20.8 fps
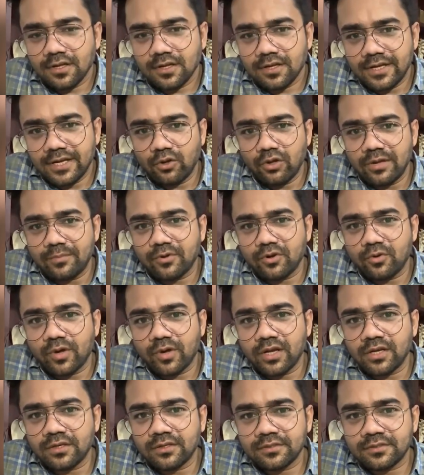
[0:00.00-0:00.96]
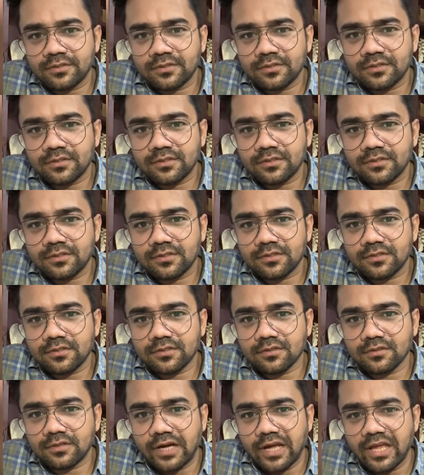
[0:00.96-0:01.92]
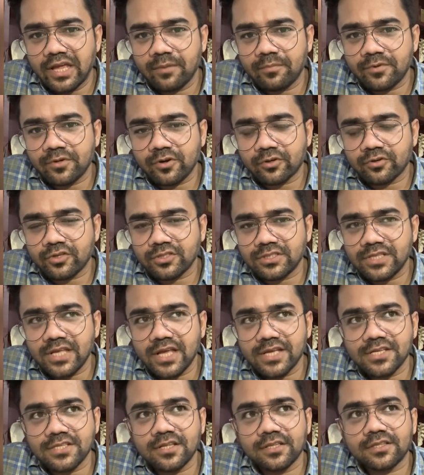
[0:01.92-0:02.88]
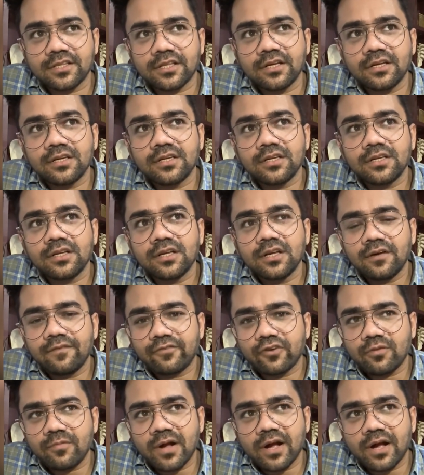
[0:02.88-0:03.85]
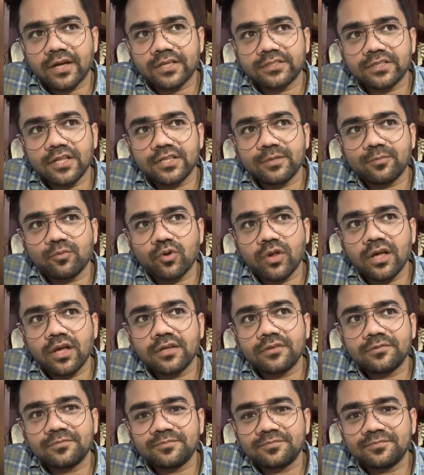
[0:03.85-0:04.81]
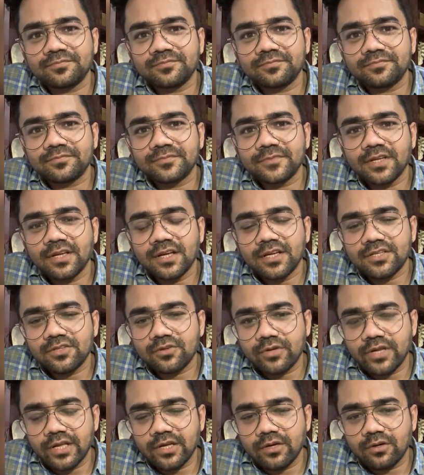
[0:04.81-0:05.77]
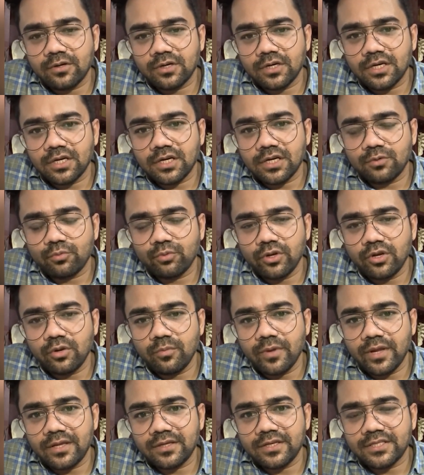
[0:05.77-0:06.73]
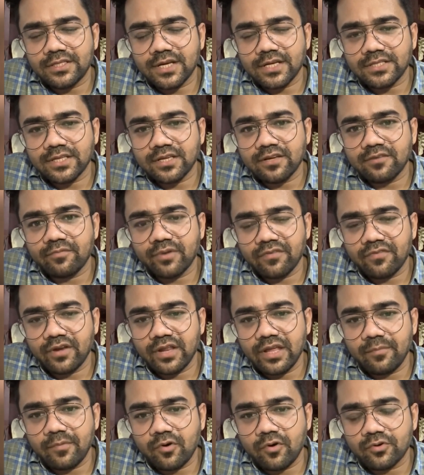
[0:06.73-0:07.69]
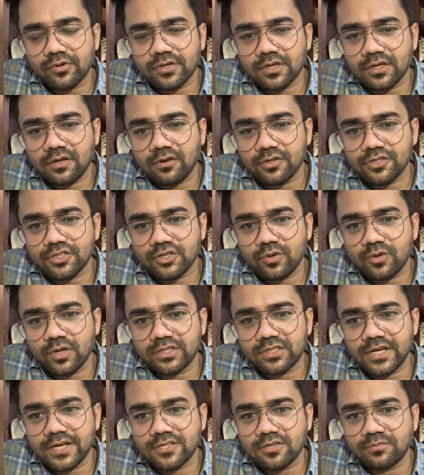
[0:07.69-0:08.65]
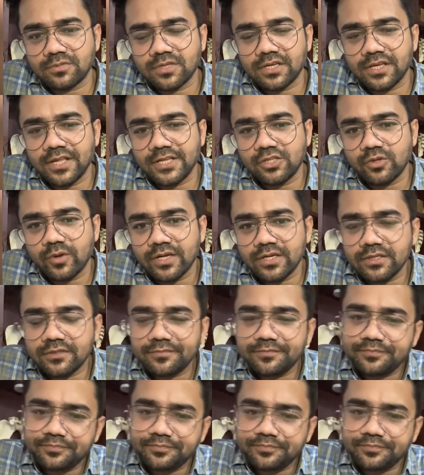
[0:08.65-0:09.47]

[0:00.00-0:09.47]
Hello everyone, I am Dr. Snehasish Datta from Agartala, Tripura. Today we will be discussing briefly about osteoarthritis of the knee joint.